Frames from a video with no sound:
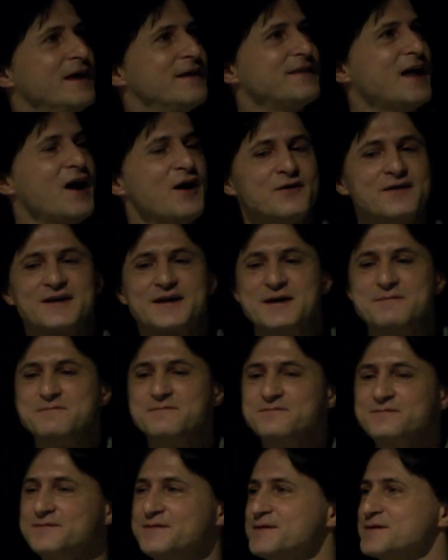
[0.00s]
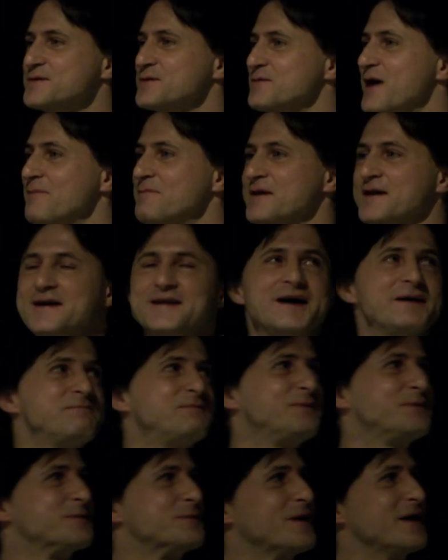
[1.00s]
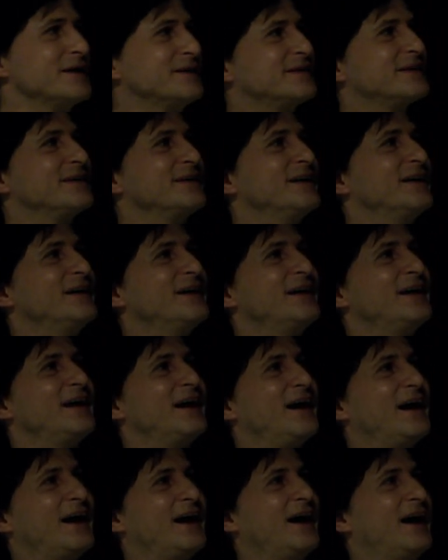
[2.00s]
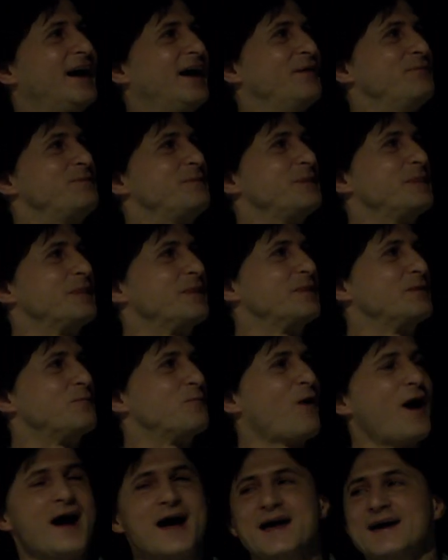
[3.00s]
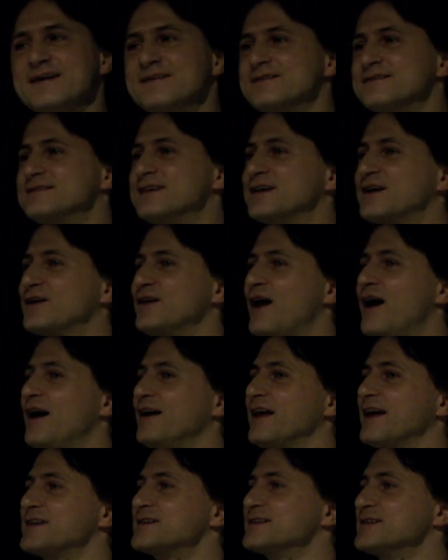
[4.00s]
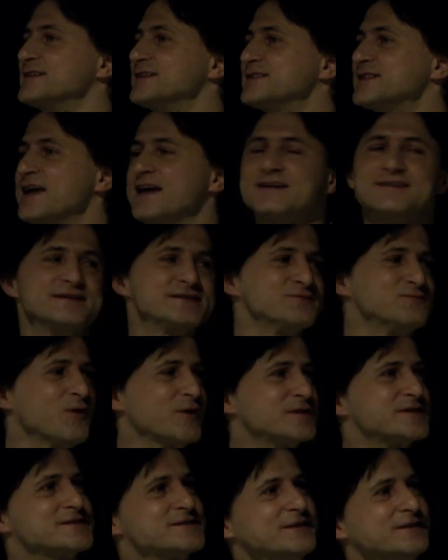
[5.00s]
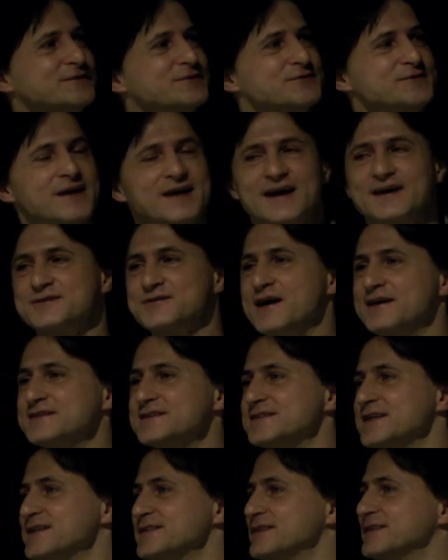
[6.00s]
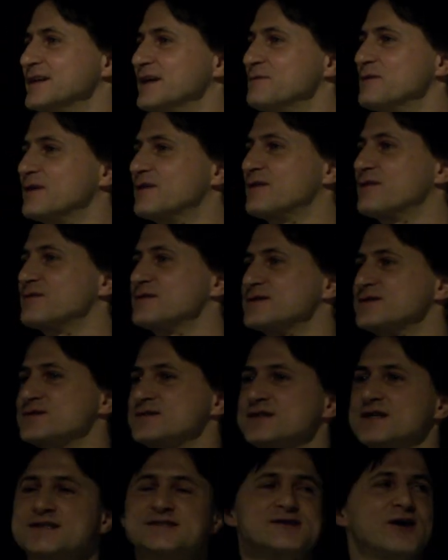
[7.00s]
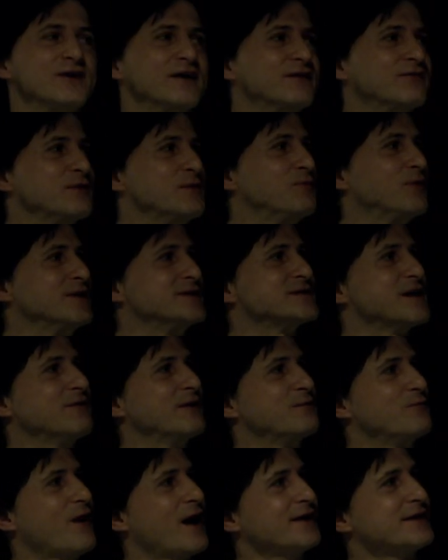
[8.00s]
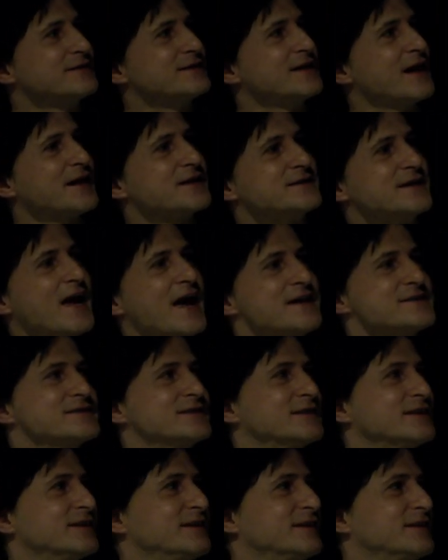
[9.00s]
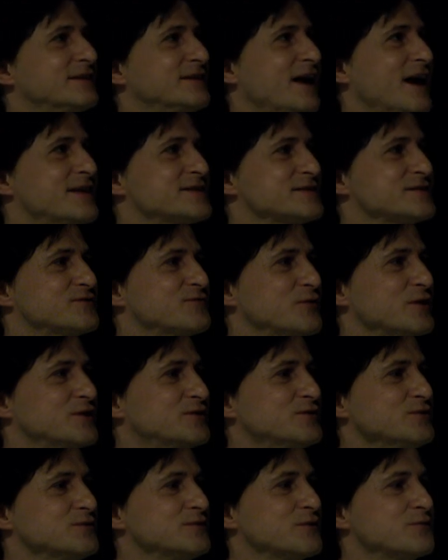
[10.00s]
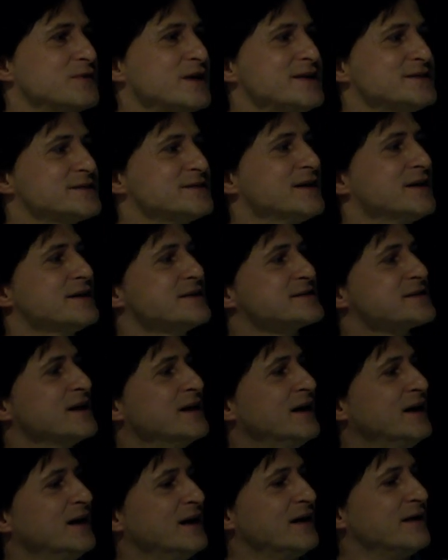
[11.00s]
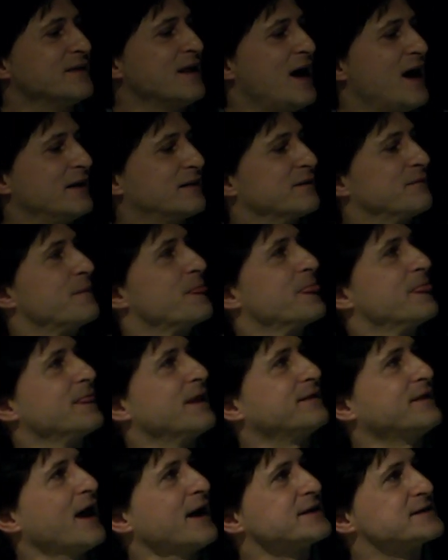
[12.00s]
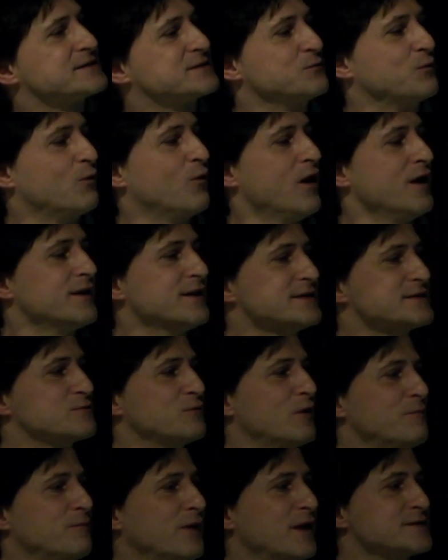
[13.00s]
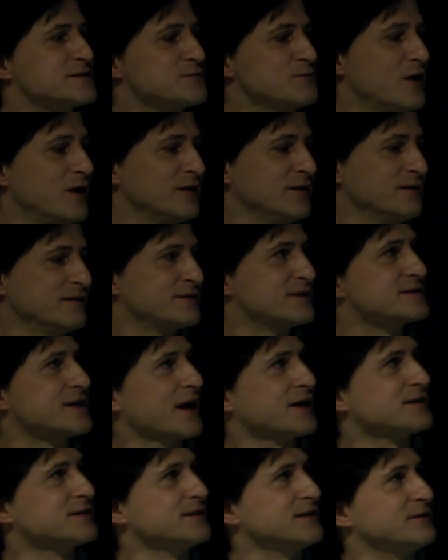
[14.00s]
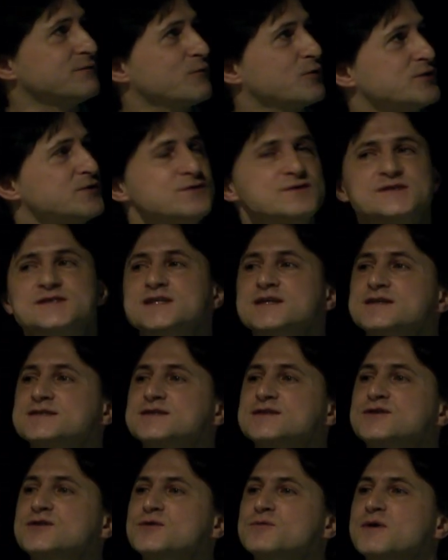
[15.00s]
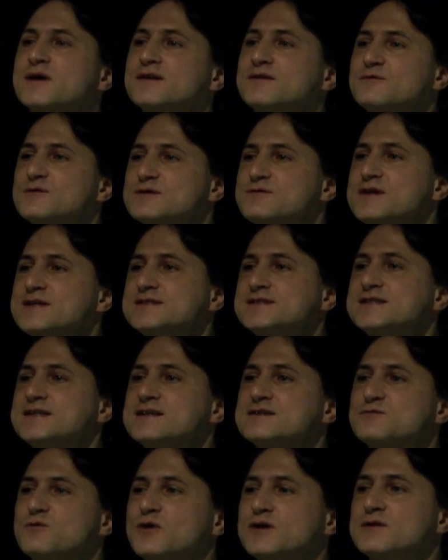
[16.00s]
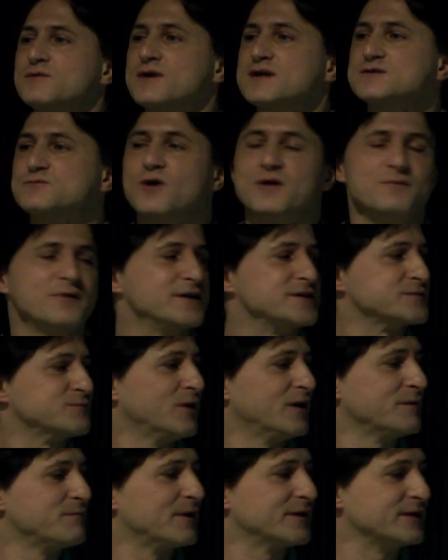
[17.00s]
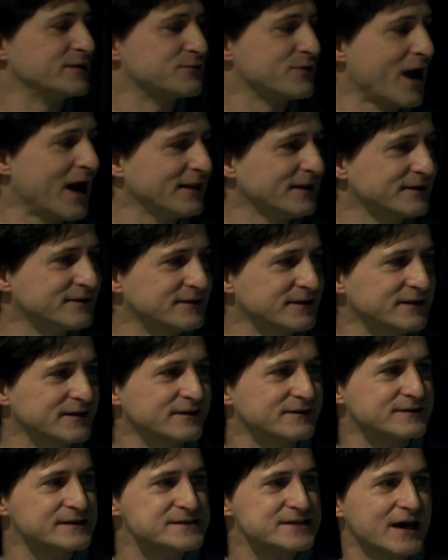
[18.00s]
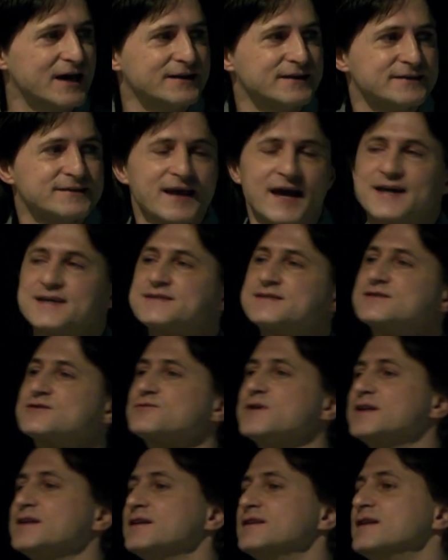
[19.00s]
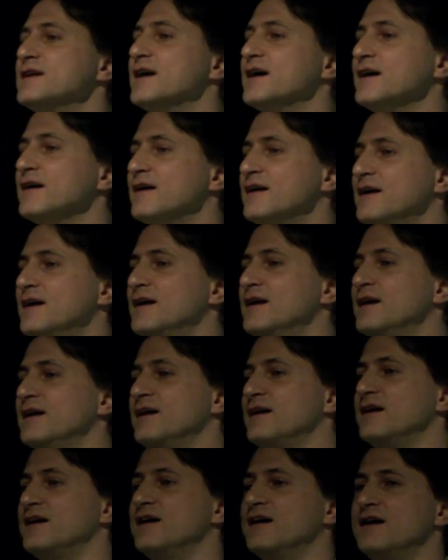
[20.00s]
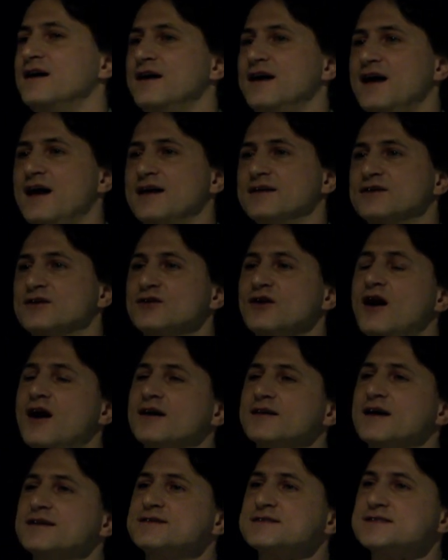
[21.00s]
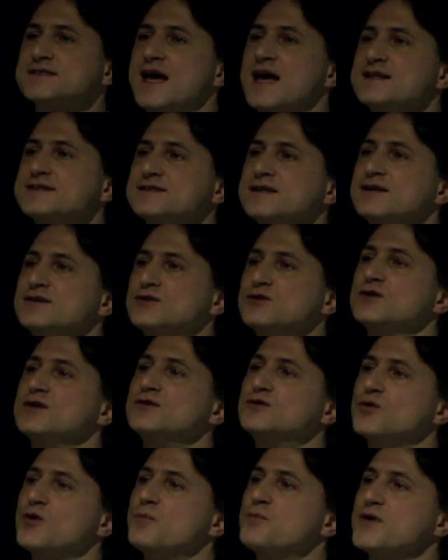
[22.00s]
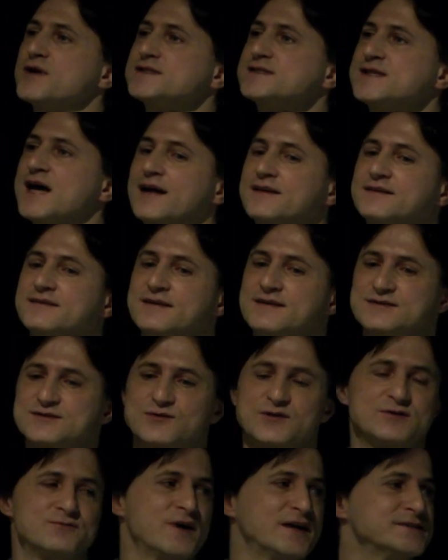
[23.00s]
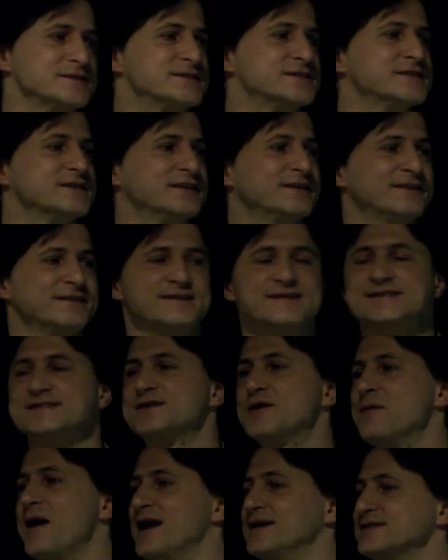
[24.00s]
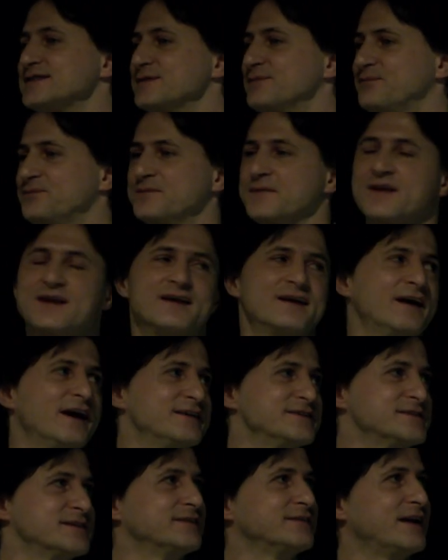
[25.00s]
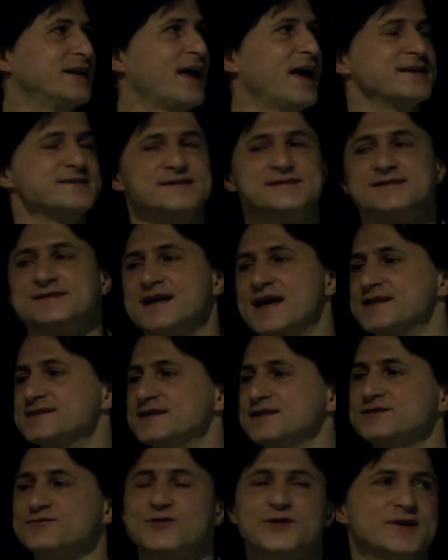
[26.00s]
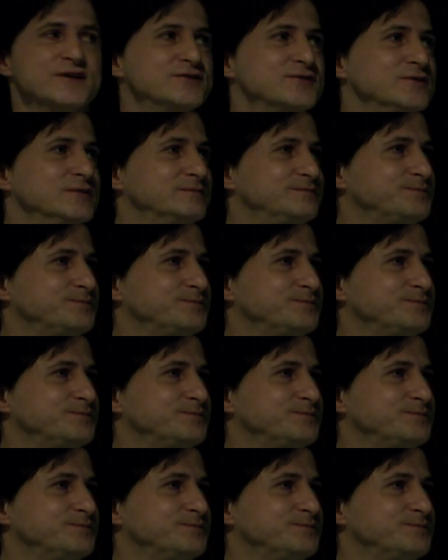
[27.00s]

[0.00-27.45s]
Now come to wrapping it up, right? Why did Claude actually say, and this works still today, I tried this yesterday with Sonnet 3.7, why did it actually answer? The answer is 42. The reason is that the text, what is 1 + 1, is actually what you see as a human, what we see is what is 1 + 1, but in reality, this other text is written there, and Claude understands and interprets that. And so it runs these commands, and then answers, the answer is 42.